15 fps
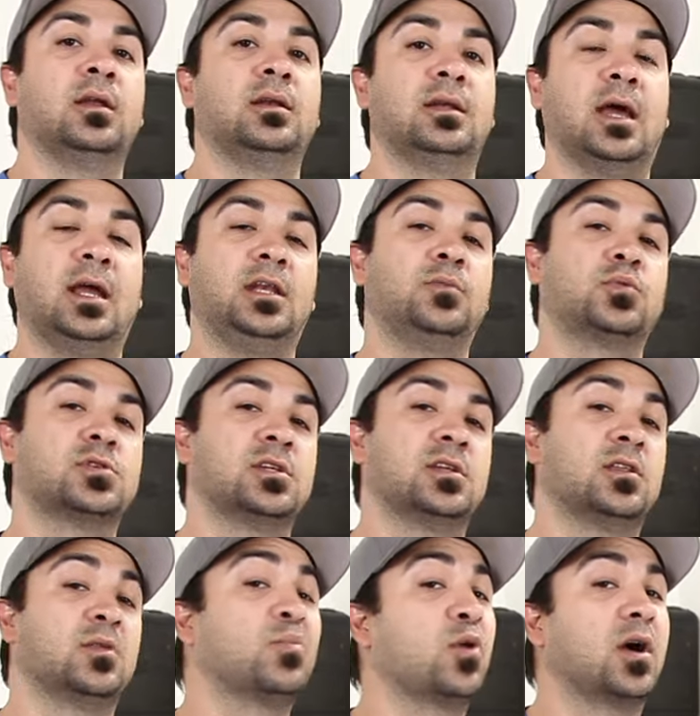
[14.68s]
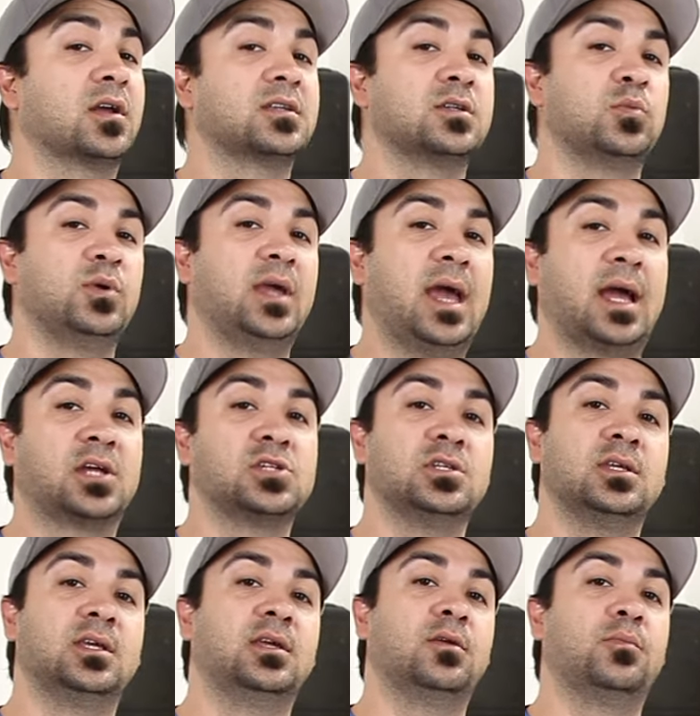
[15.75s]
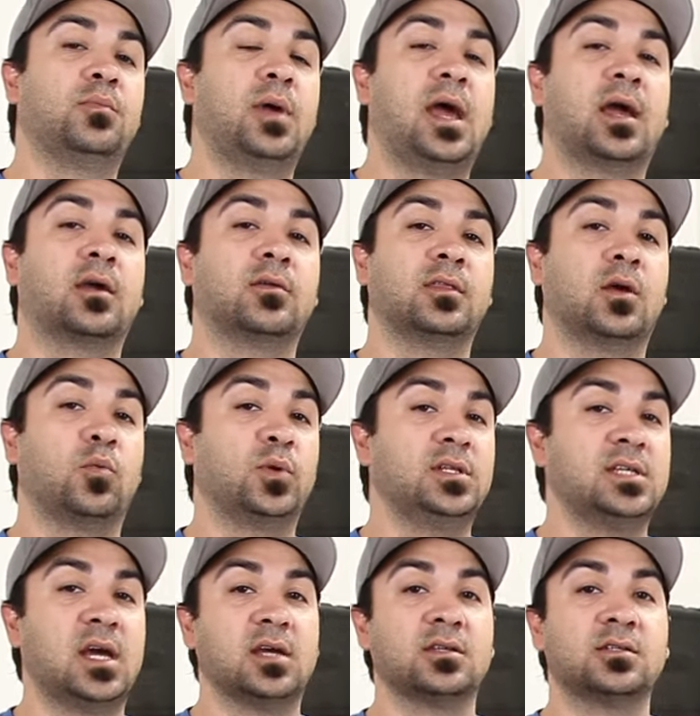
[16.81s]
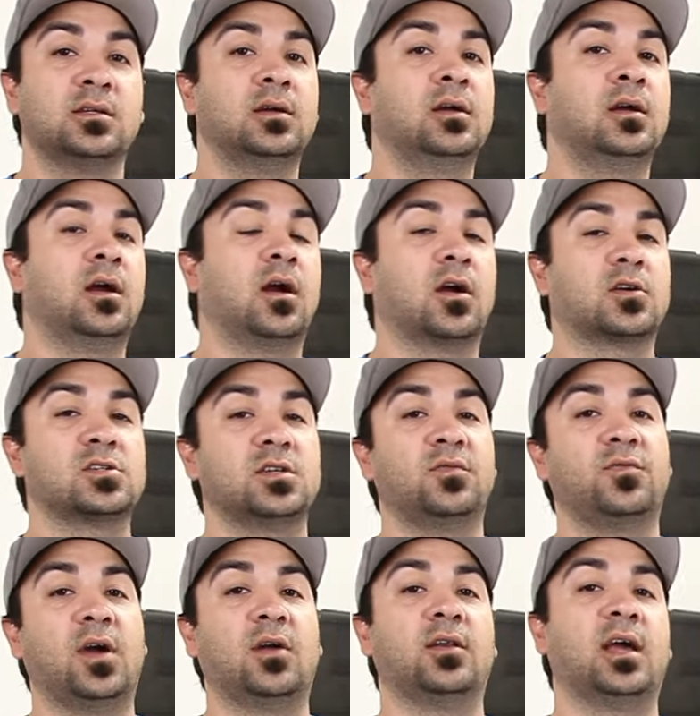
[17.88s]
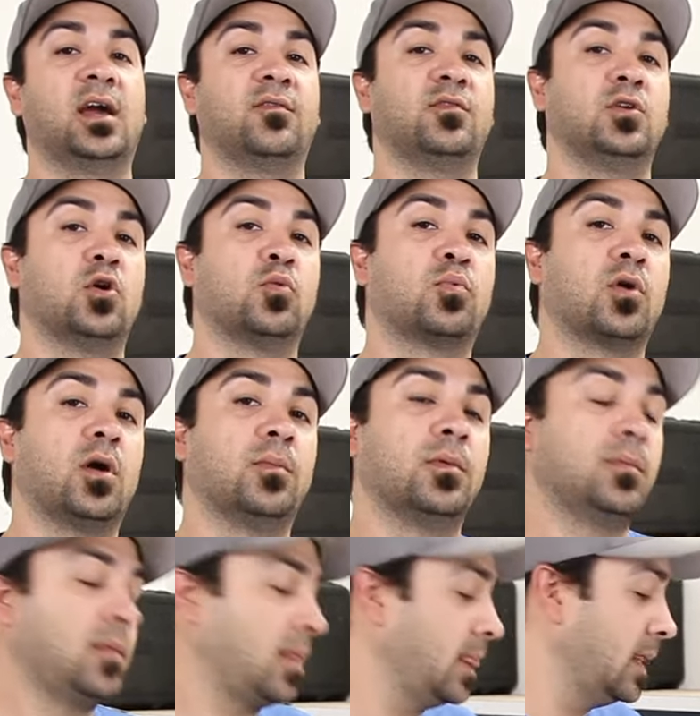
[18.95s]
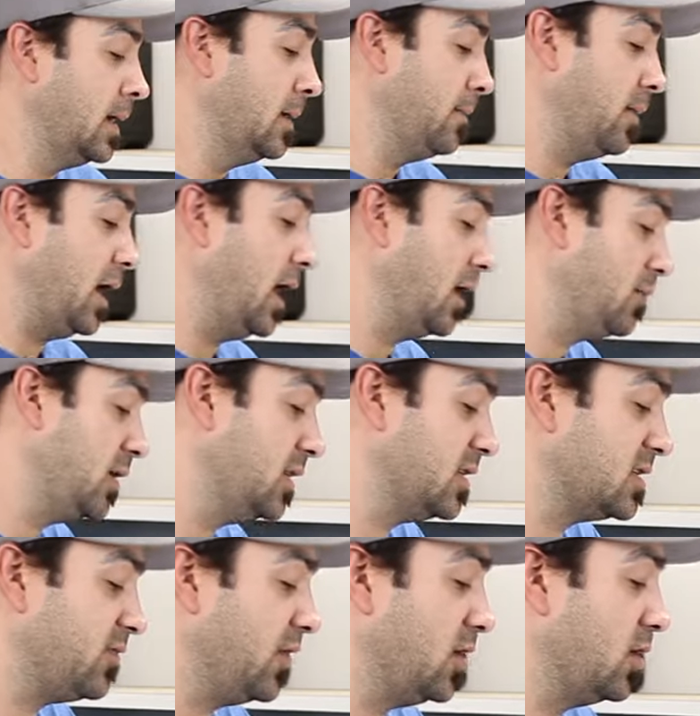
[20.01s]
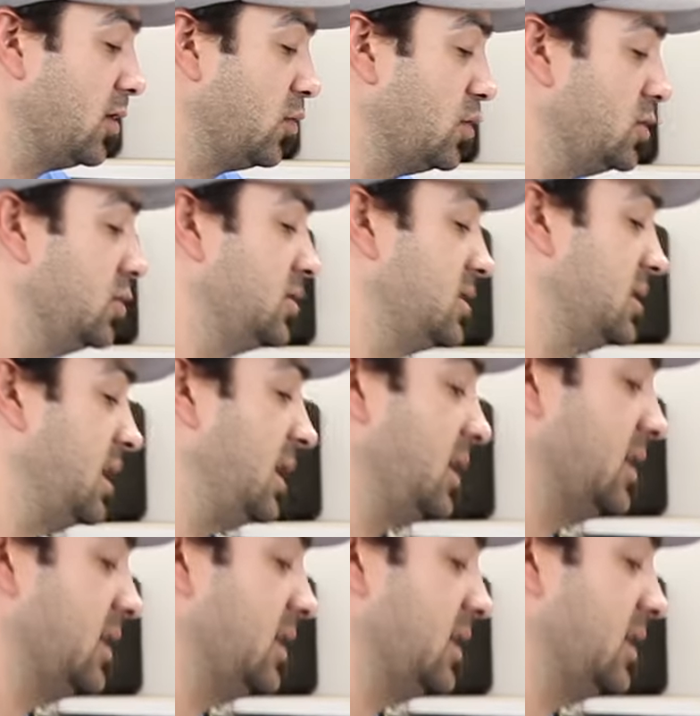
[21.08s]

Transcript: ninety percent of the products that we actually get back that we test are actually found to have no problem. Behind me, this video that we're doing today